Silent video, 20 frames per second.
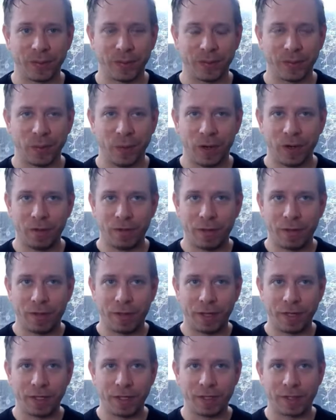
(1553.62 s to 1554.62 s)
One of the
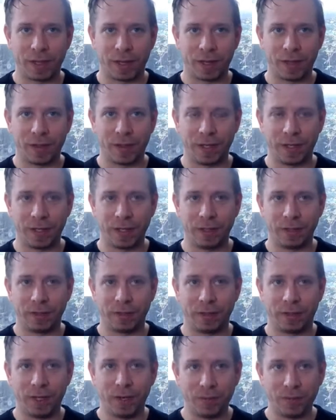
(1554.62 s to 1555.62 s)
things that I think is
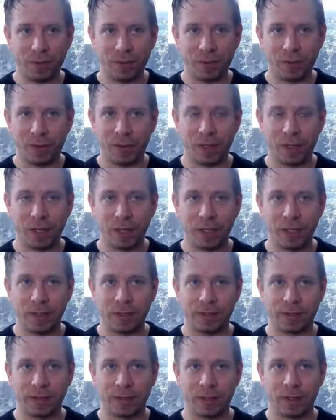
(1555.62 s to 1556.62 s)
different
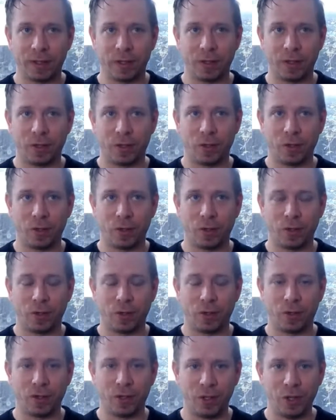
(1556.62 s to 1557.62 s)
is that
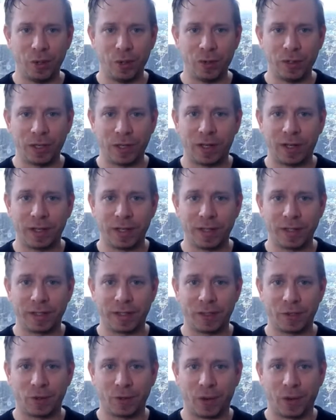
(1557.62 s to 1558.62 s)
you're
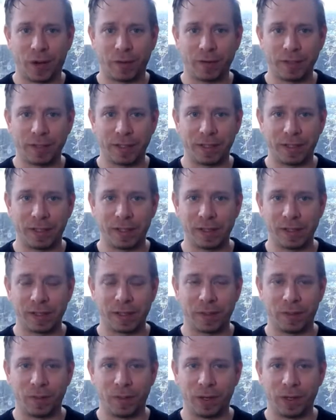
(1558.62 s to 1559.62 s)
utilizing gravity in
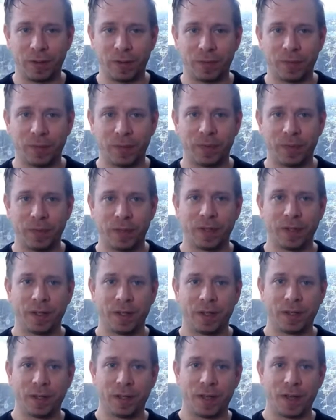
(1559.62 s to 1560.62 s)
some way.
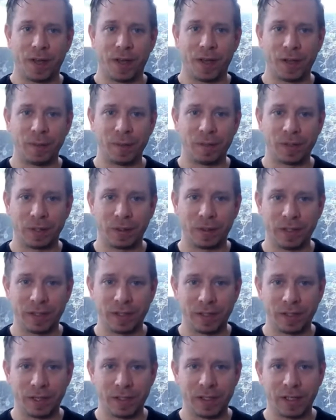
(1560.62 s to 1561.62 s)
So in
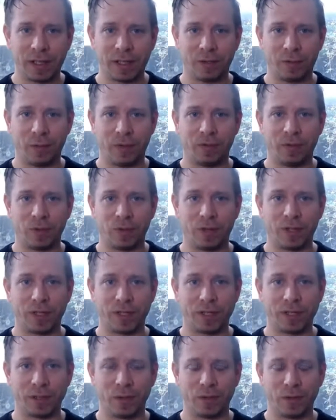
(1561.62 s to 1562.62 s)
sitting, we've got
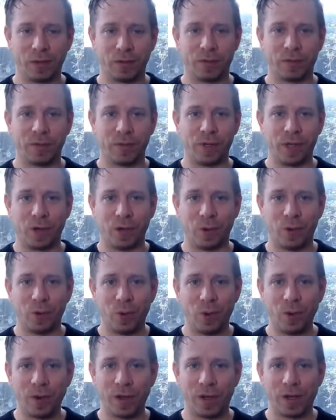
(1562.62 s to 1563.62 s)
this sort of, you know,
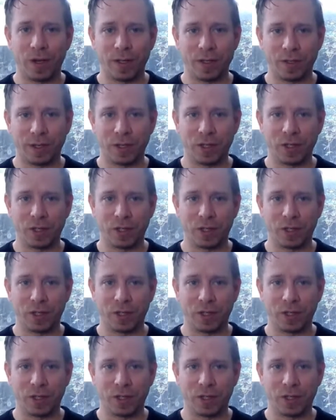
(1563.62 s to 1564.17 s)
organization,